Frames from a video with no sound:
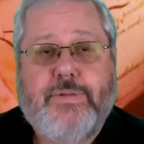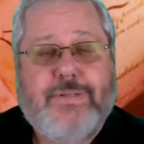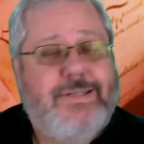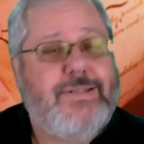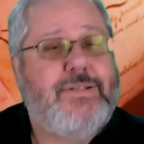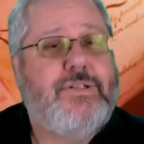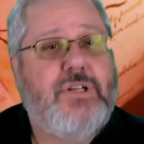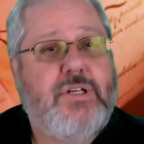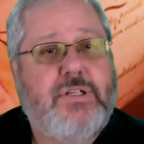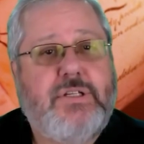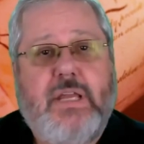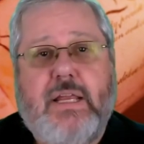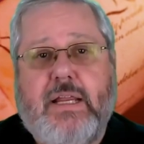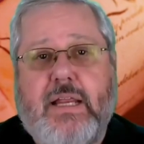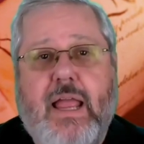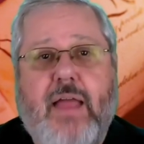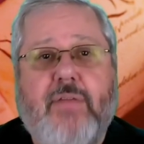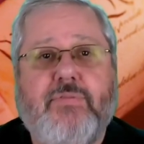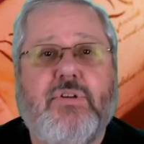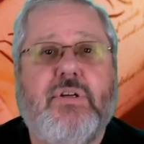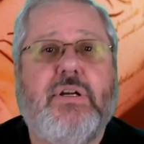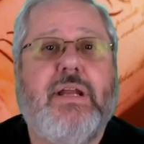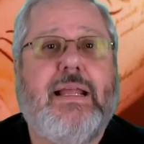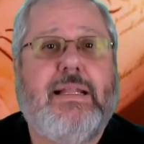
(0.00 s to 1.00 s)
just like
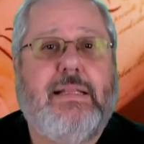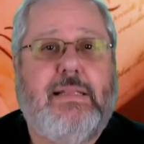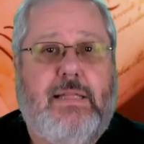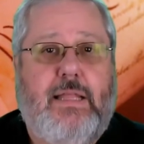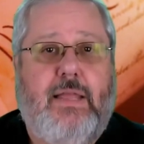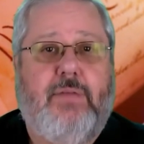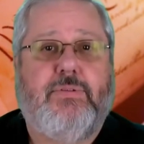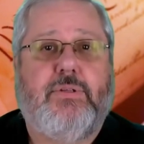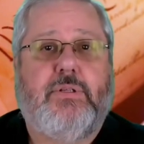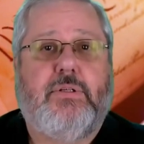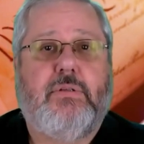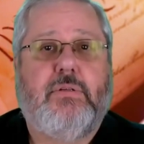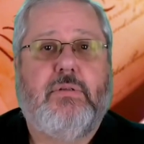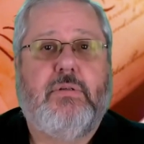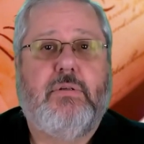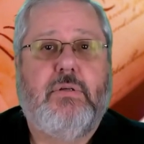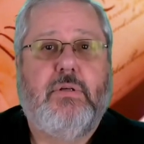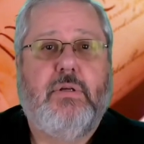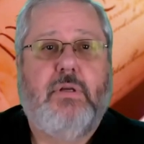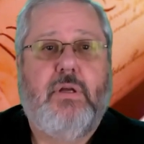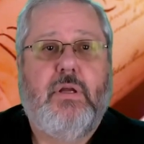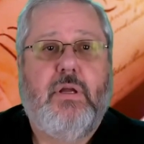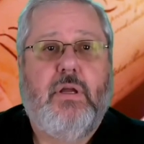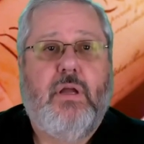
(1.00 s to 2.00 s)
after 9/11,
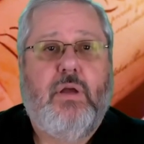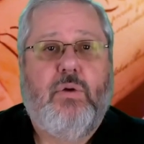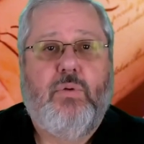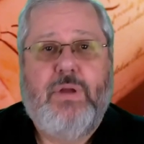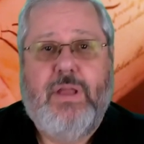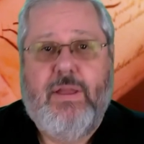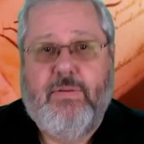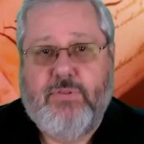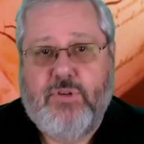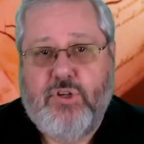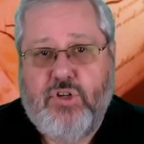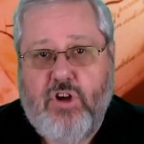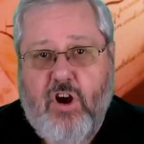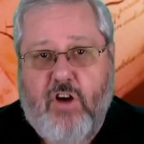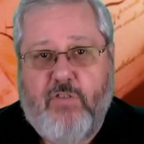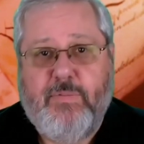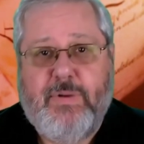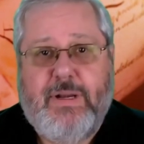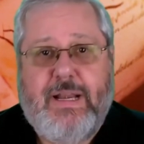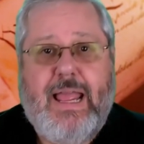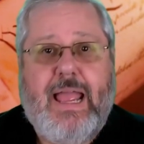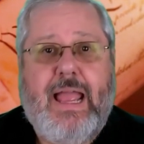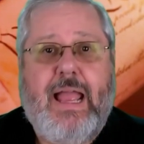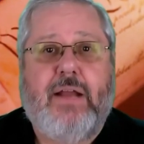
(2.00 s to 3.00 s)
we have
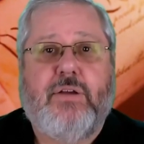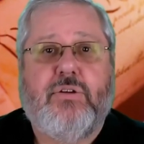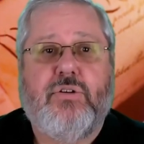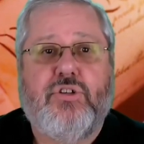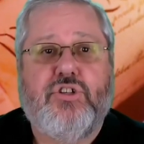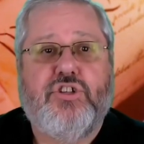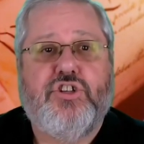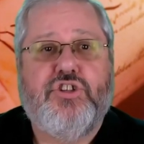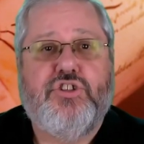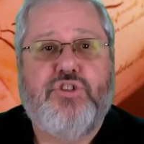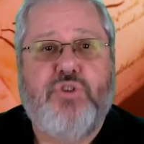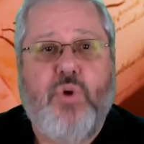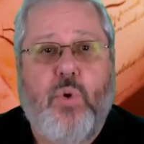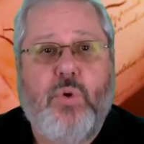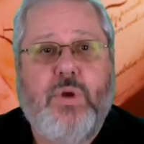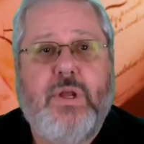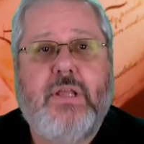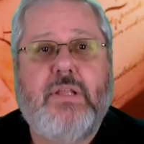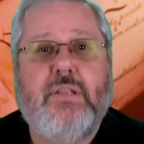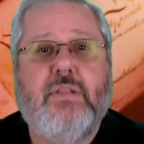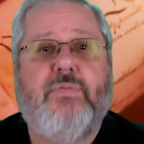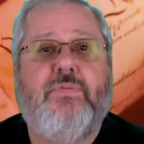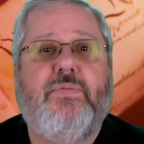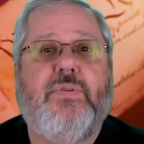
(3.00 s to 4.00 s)
government actors
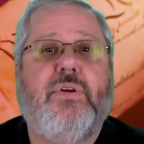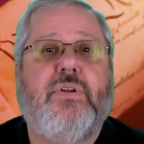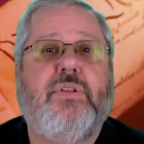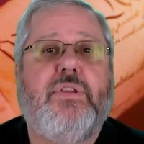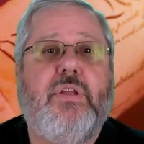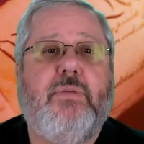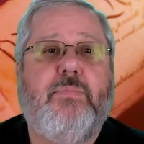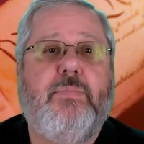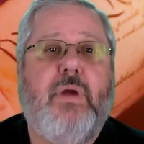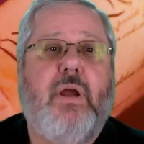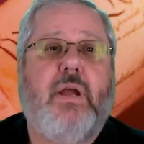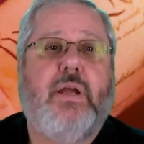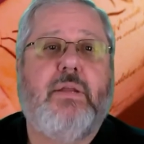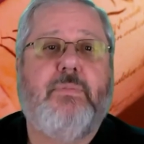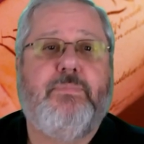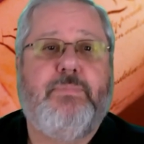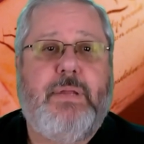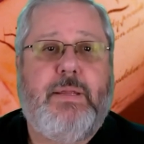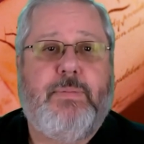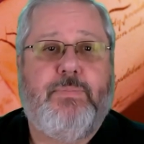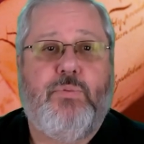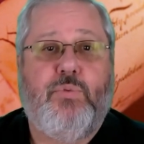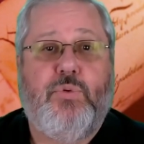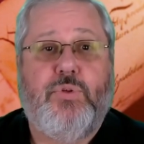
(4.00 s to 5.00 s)
stoking the fear of the American
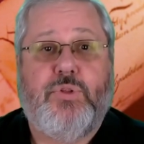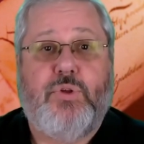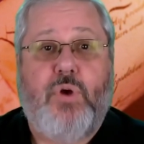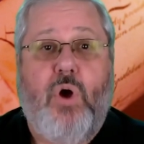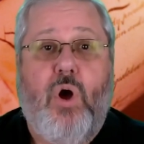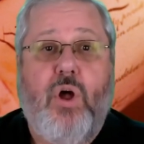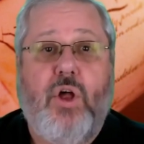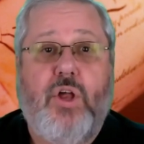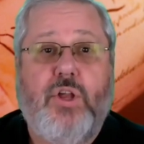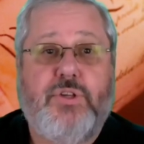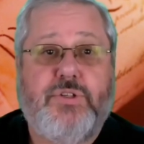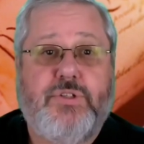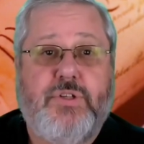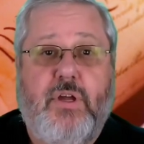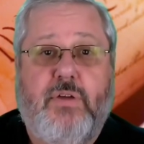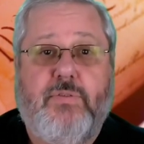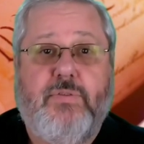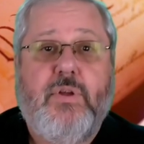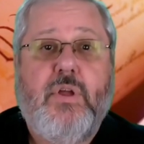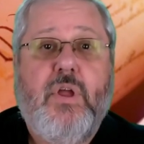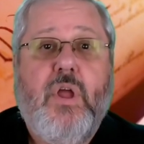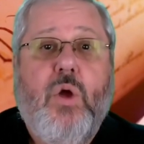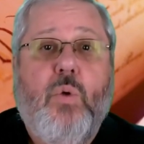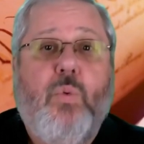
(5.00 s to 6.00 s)
people with calls
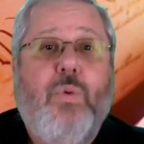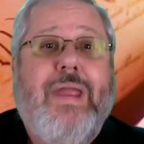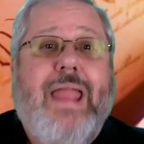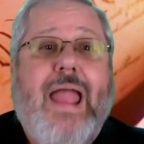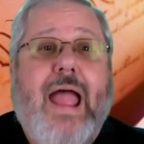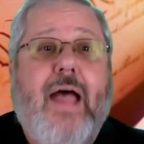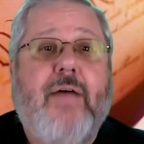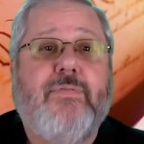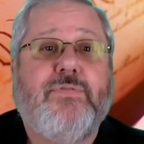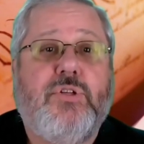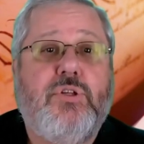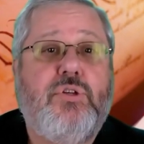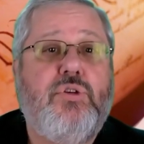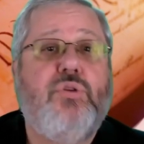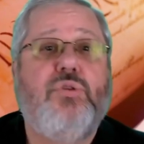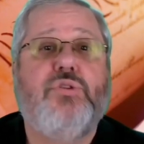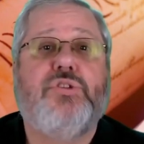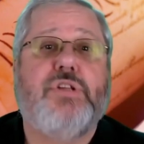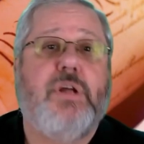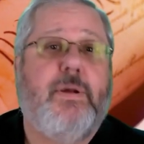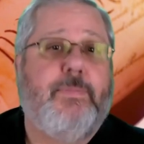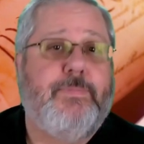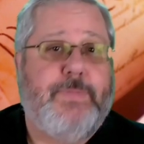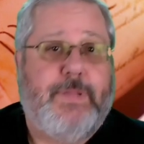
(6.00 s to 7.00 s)
of, we have to do
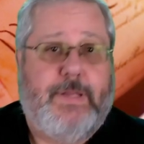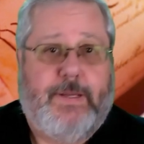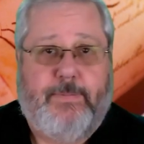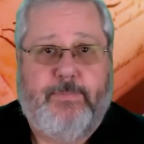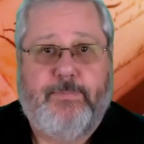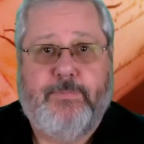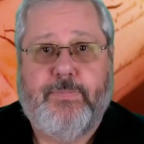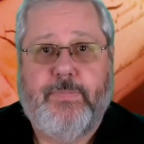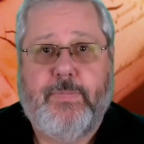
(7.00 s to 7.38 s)
something.